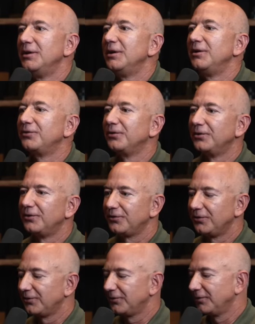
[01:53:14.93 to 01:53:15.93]
And so
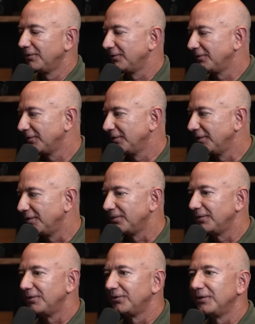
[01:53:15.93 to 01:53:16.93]
there's
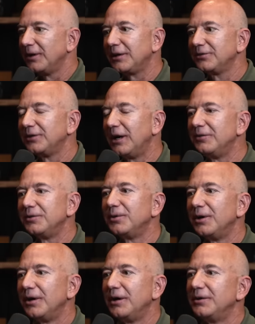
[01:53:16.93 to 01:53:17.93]
Alexa
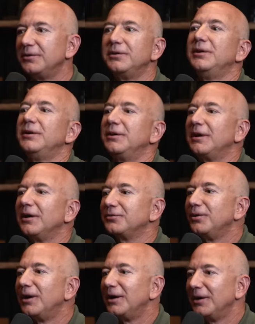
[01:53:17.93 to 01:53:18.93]
everywhere, and guess
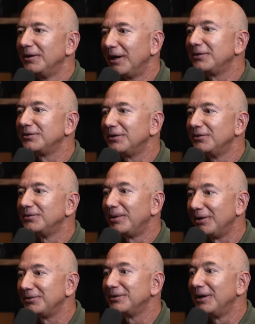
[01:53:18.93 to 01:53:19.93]
what? Alexa is
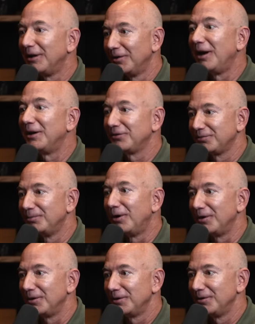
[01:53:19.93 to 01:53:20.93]
about to get a lot
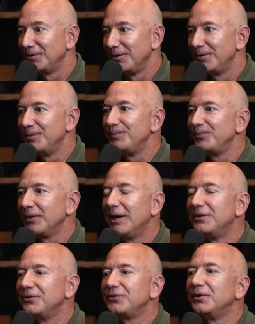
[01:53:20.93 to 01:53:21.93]
smarter. Yeah.
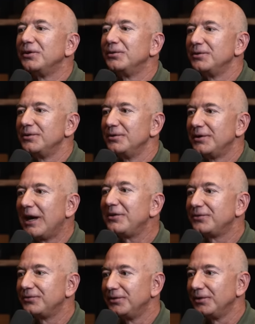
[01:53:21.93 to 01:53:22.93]
And so
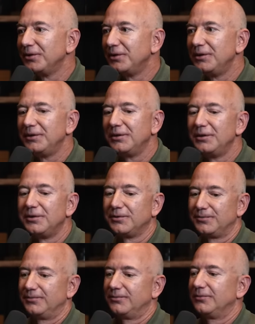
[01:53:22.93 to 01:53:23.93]
that's really, you
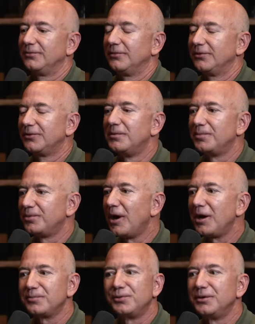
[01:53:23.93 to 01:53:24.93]
know, from a
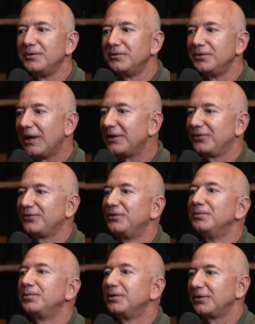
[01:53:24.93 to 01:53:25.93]
product point of view, that's
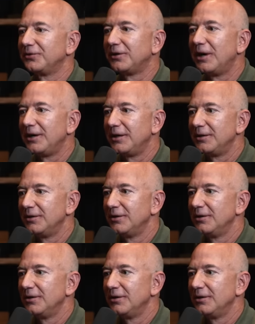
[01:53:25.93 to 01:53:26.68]
super exciting.